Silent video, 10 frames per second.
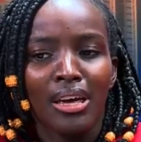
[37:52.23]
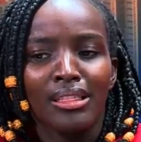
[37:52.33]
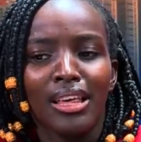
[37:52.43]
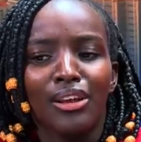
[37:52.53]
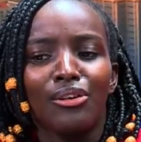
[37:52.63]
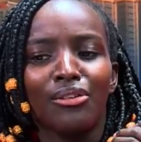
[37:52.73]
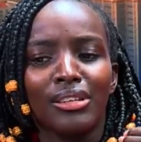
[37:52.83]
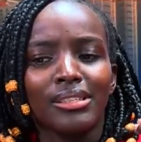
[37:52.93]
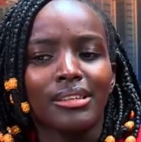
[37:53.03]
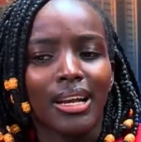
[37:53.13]
they
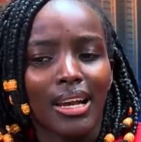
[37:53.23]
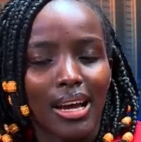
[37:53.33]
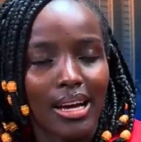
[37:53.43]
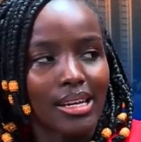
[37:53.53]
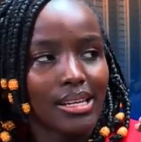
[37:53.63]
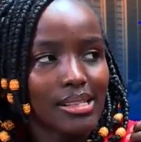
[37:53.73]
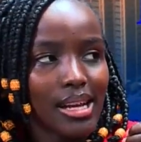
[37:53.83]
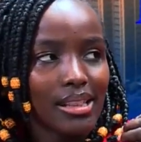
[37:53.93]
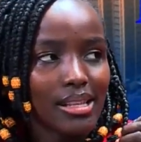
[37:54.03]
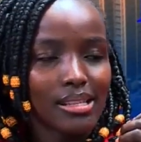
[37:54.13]
don't really
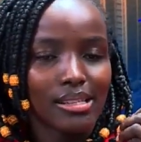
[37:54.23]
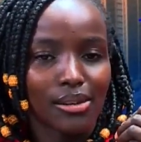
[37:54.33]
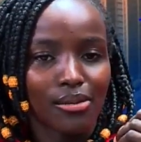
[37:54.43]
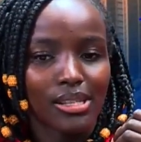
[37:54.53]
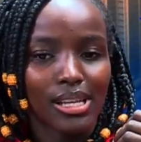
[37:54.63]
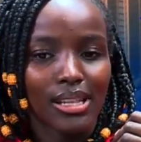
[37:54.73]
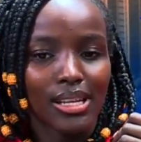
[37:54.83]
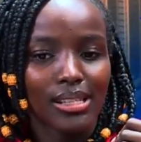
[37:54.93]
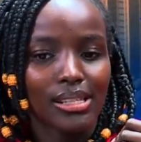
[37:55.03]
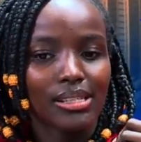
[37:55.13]
understand this sickle cell,
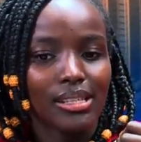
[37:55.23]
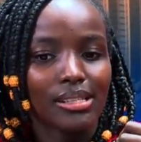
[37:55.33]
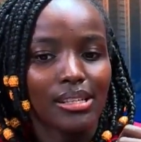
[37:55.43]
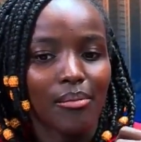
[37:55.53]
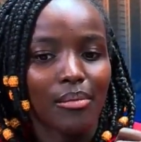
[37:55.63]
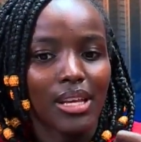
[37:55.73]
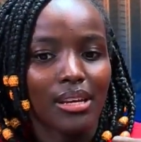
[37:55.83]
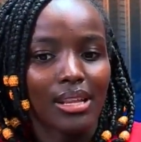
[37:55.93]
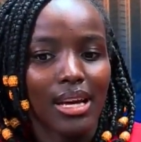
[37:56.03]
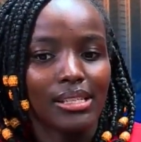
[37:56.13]
that it is
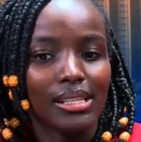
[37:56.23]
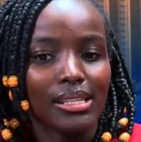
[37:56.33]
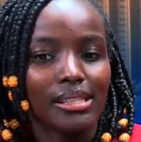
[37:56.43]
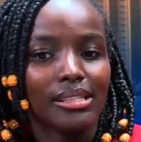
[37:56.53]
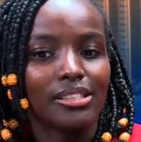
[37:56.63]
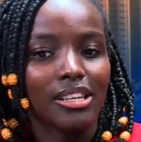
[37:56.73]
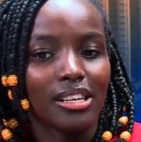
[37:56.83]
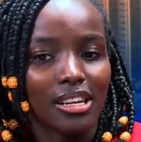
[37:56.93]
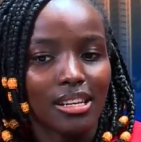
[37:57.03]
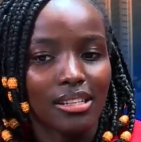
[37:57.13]
something that is
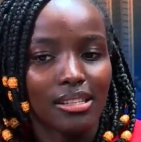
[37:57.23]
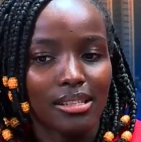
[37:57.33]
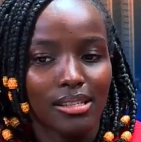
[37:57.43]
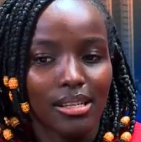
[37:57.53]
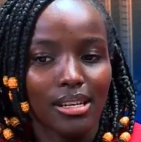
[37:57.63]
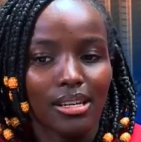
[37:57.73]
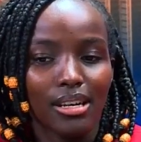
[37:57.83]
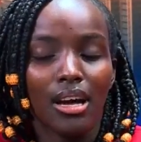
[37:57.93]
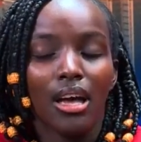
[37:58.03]
genetic.